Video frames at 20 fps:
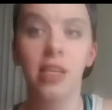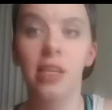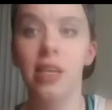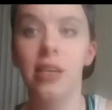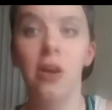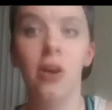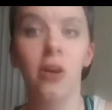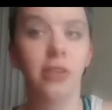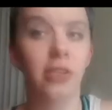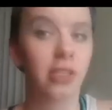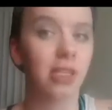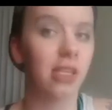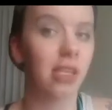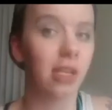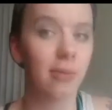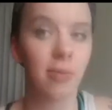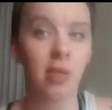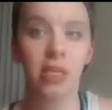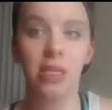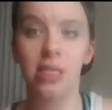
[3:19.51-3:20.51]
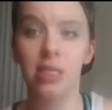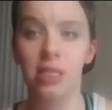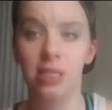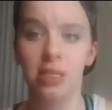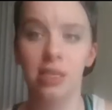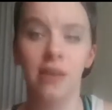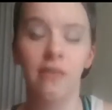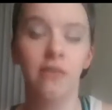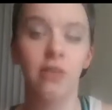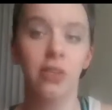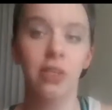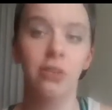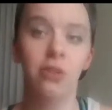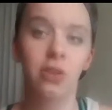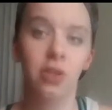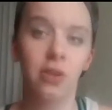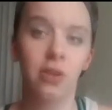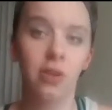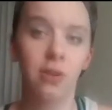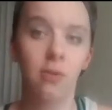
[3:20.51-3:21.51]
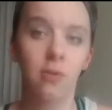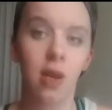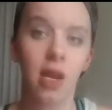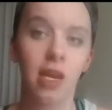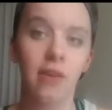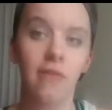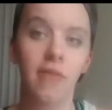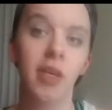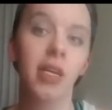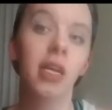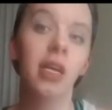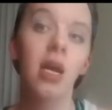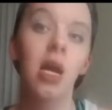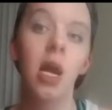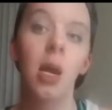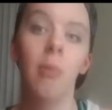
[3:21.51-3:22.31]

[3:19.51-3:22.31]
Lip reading: like all the celebrities and stuff are usually arriving.